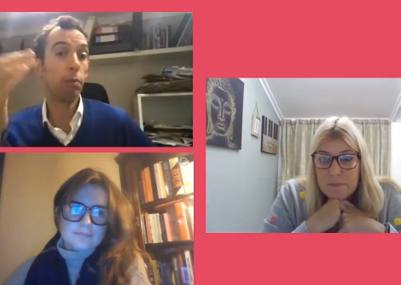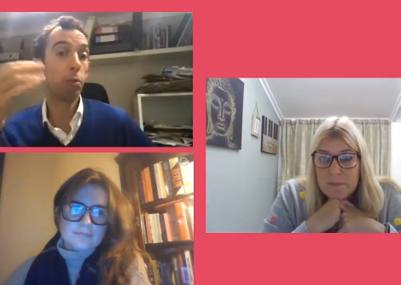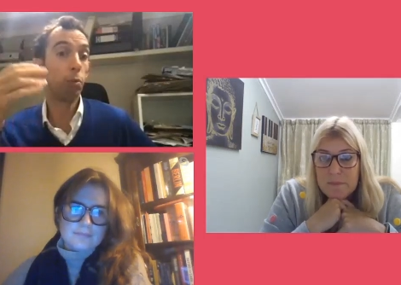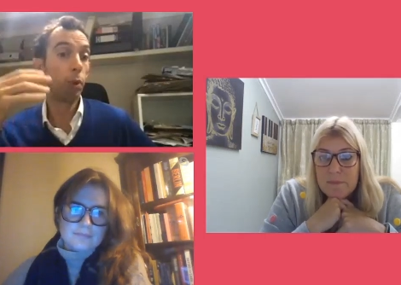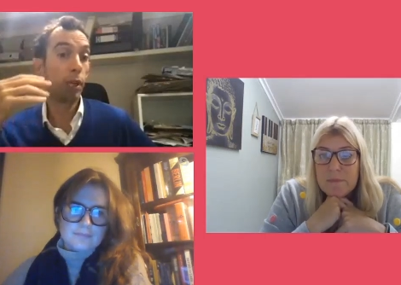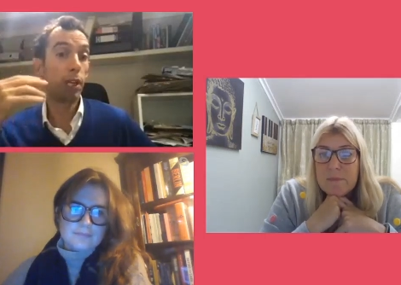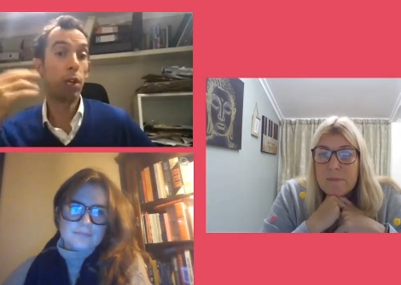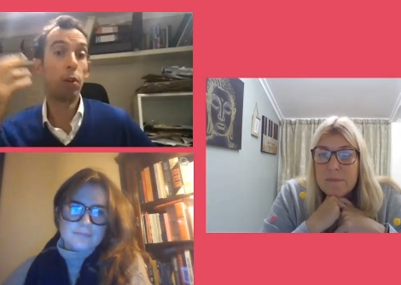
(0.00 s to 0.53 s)
Speaker 1: we
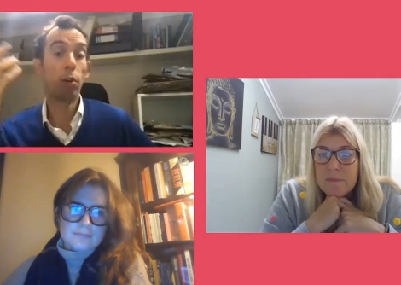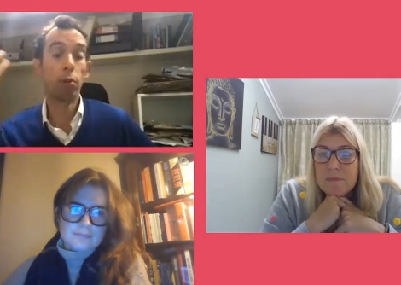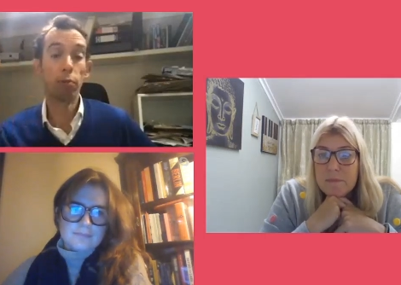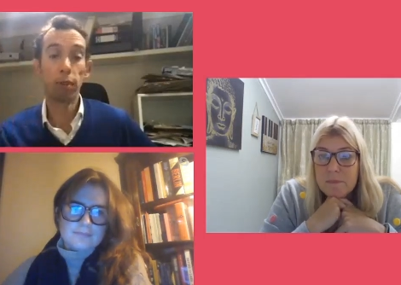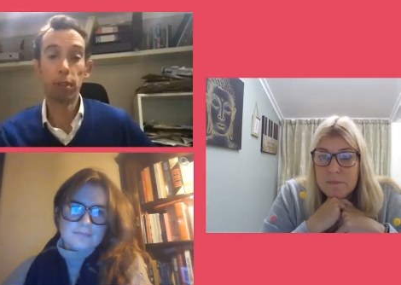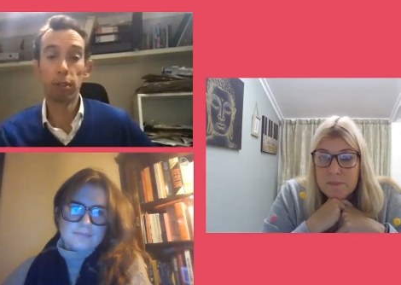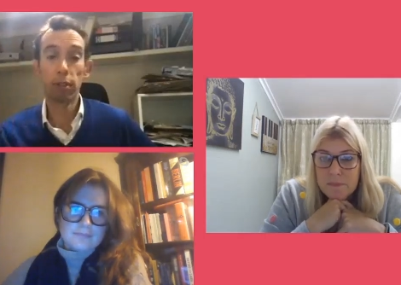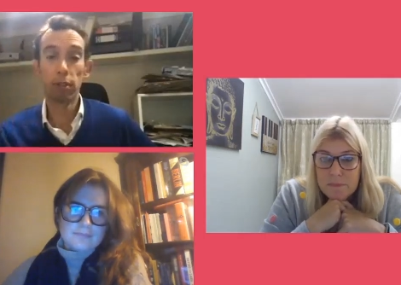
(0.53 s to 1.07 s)
know the
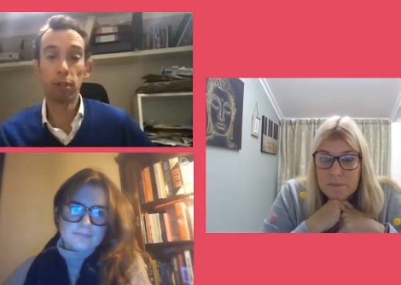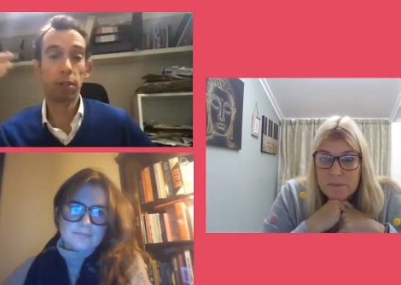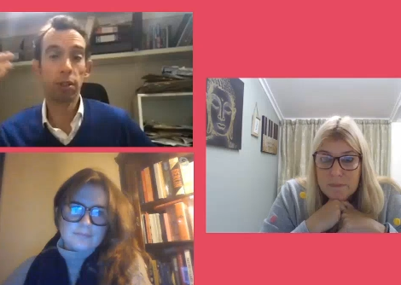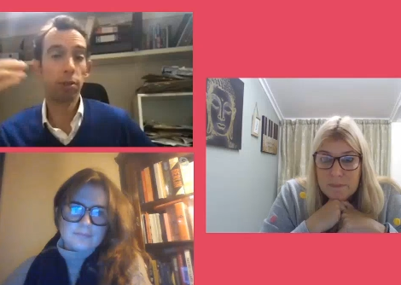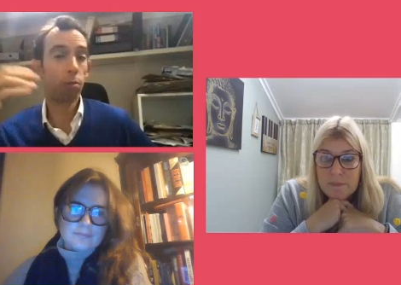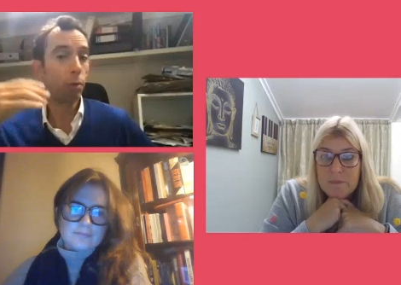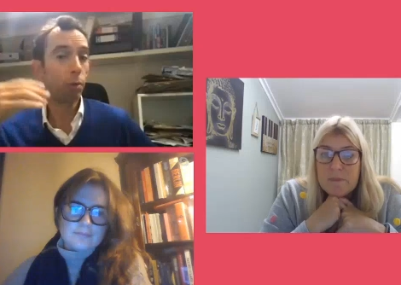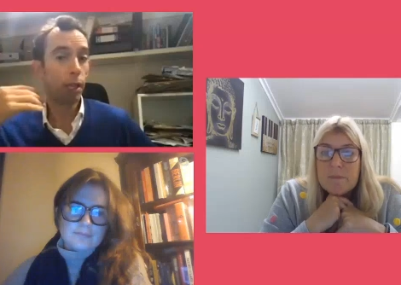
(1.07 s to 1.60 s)
risks,
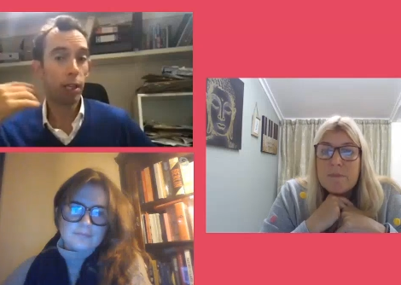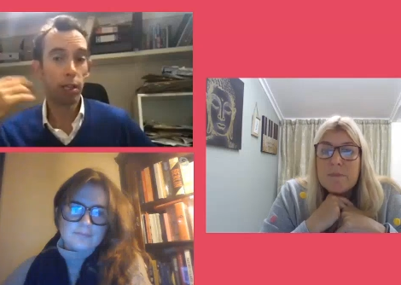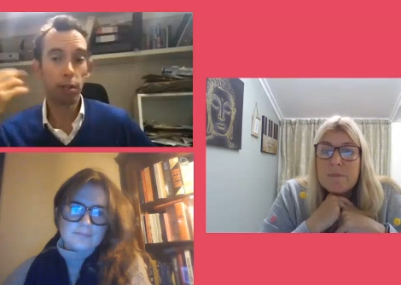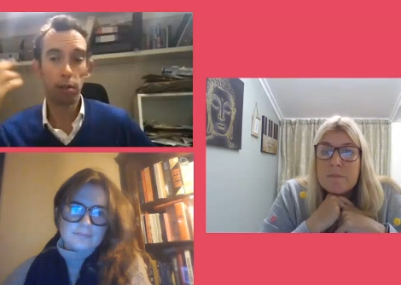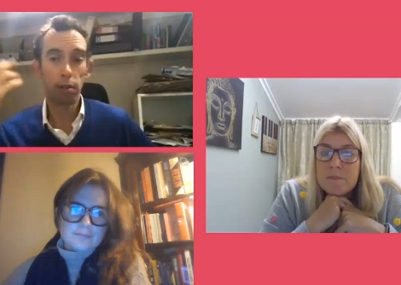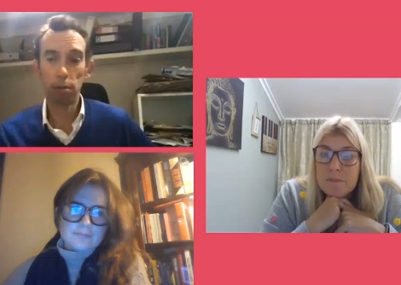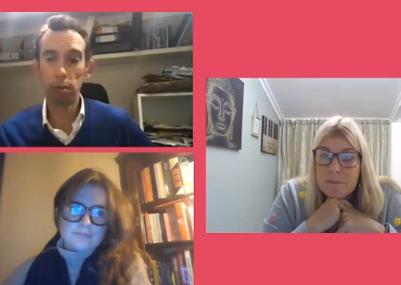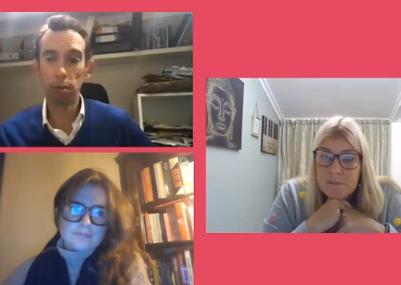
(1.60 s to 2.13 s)
we
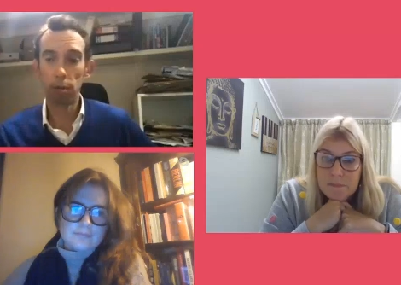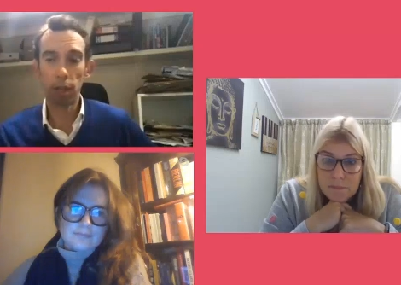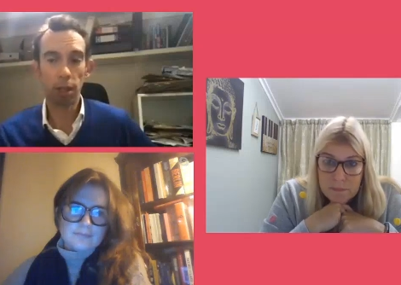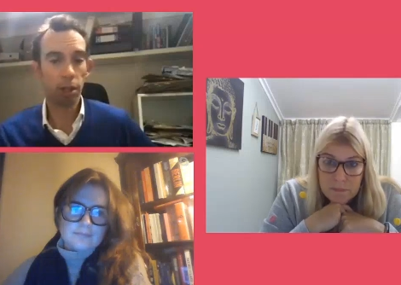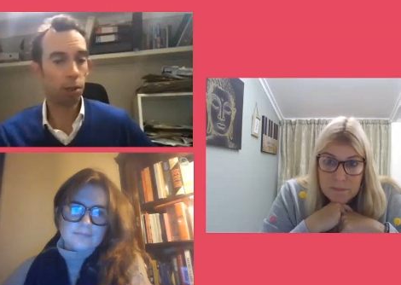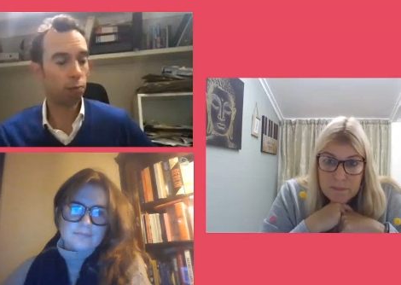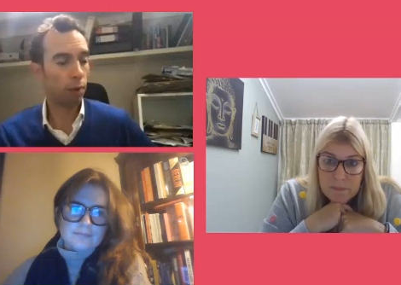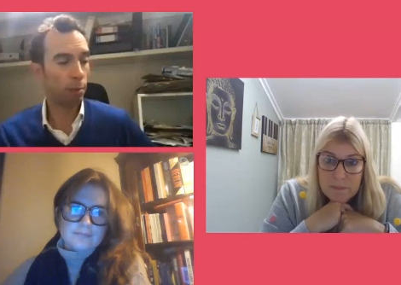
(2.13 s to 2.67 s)
know
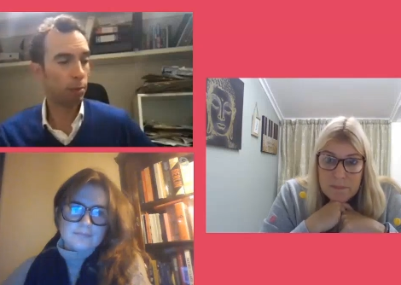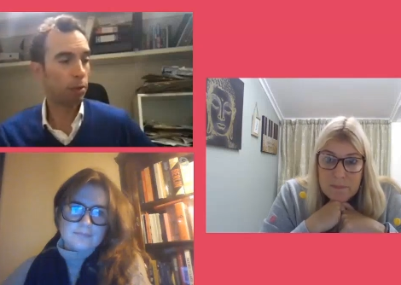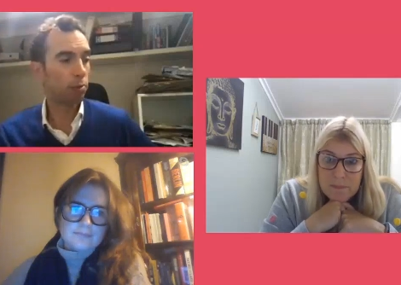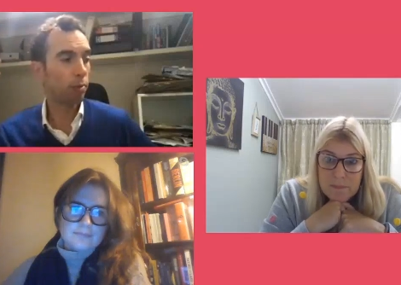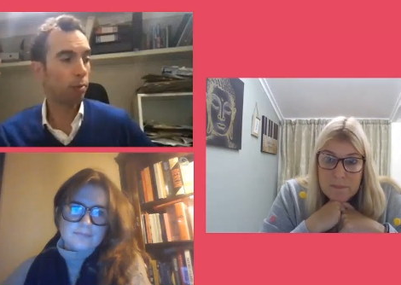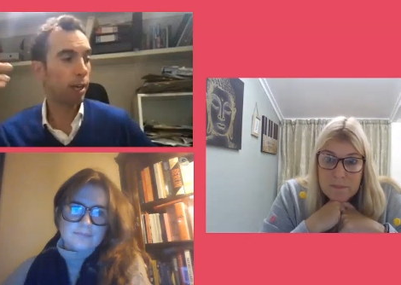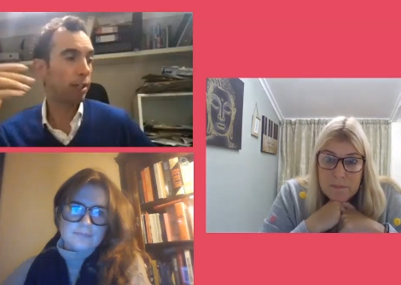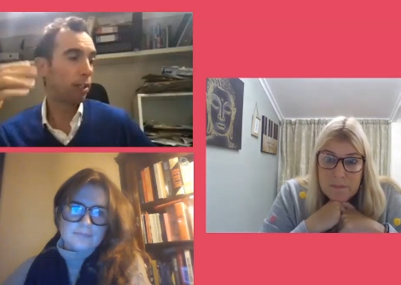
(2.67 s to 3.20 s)
the rupture
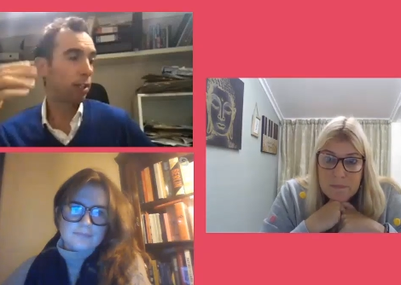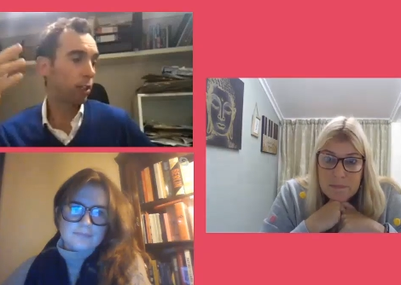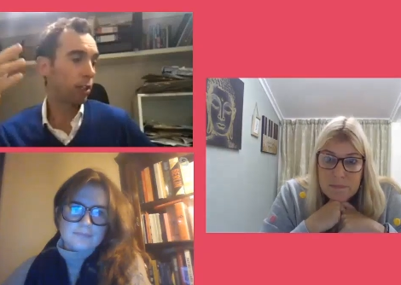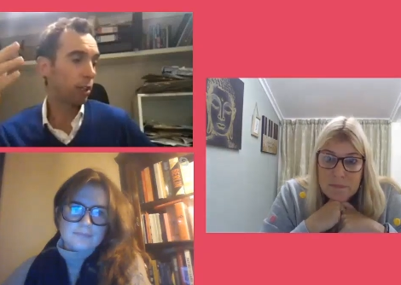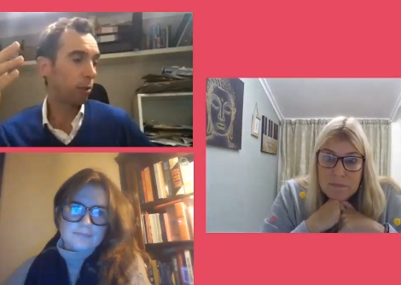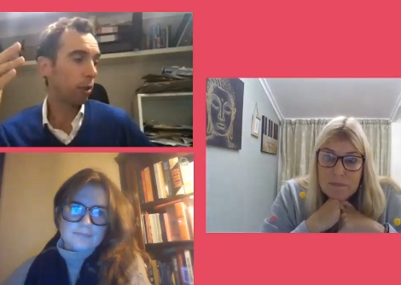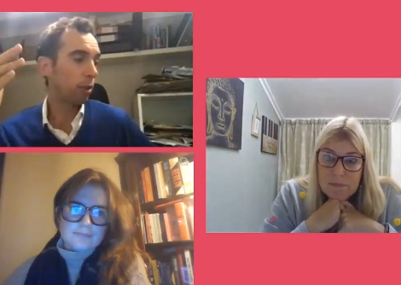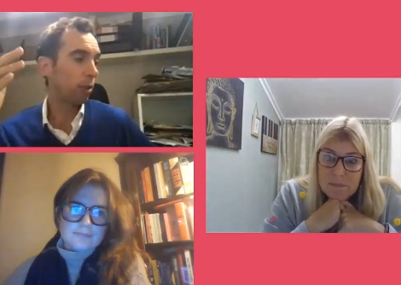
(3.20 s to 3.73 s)
rate and
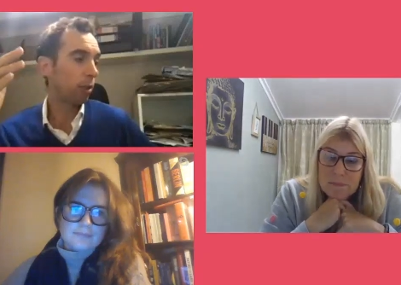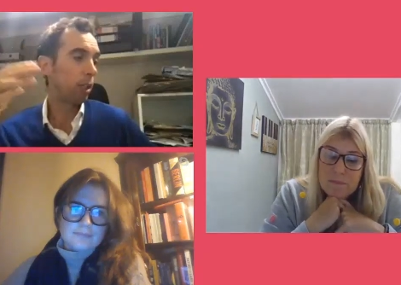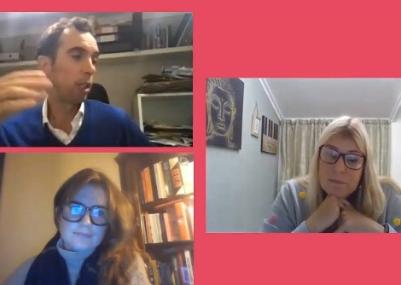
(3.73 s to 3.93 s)
so on.